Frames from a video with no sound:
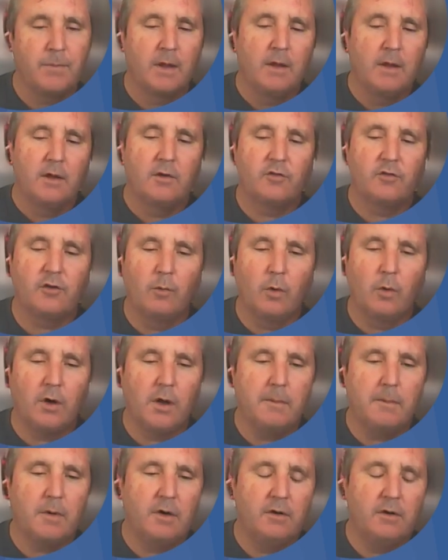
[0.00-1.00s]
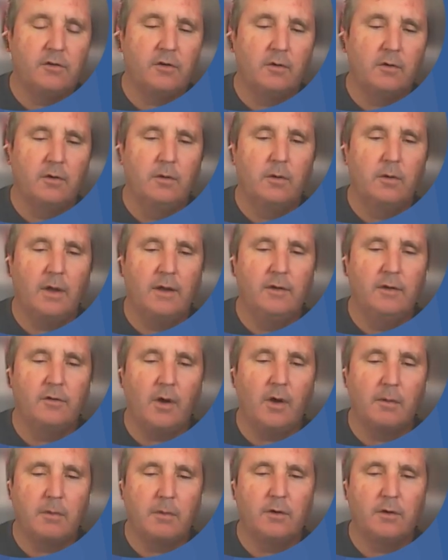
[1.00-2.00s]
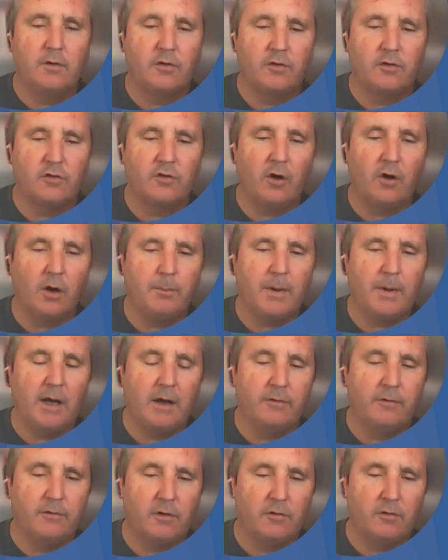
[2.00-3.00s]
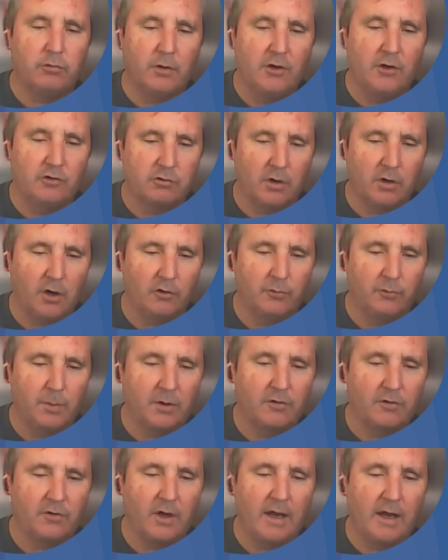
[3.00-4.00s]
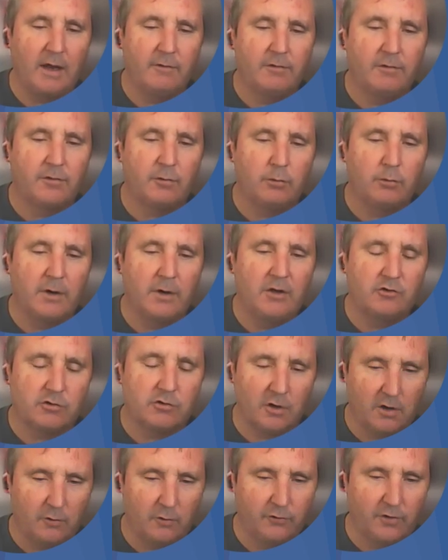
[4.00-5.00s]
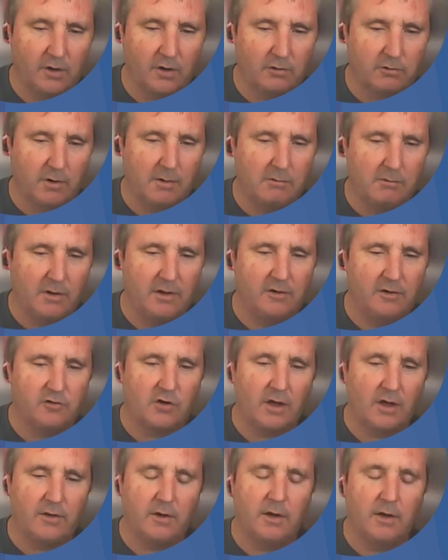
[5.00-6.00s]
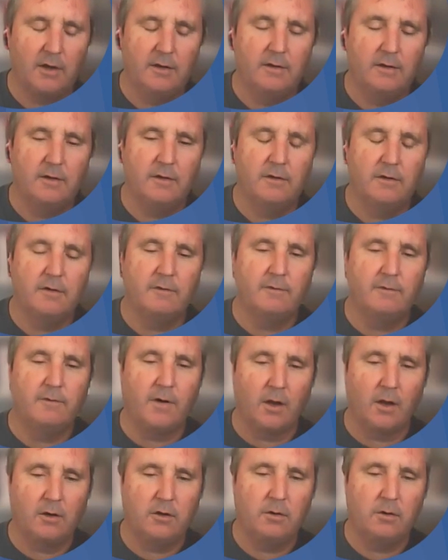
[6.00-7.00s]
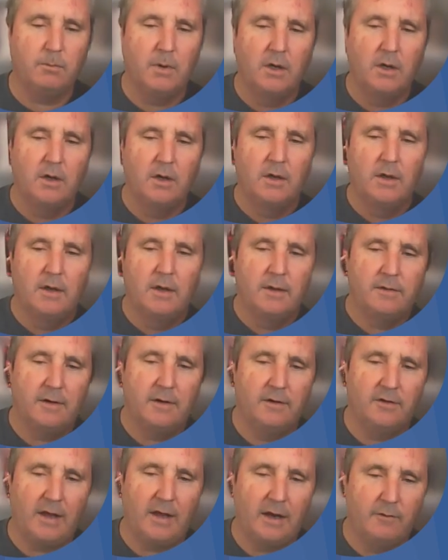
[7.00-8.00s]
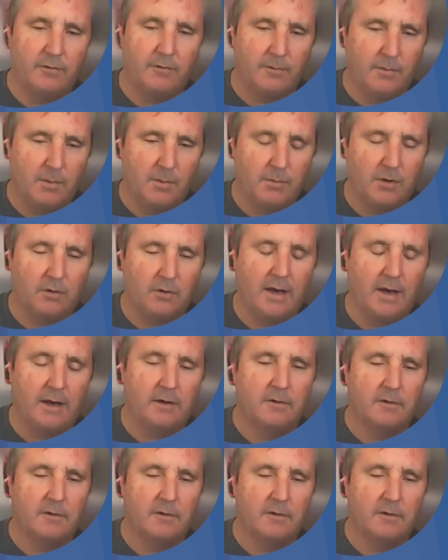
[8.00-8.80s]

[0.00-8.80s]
So what I'm going to do is I'm going to stop after 3 trials, because I have 3 trials that agree with each other in the volume that is added from the burette.